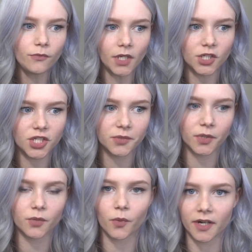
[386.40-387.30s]
she
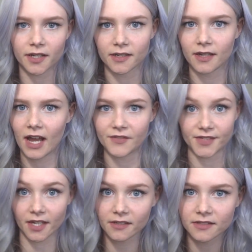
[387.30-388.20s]
would want to have
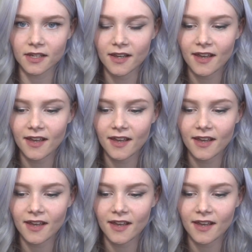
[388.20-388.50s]
sex.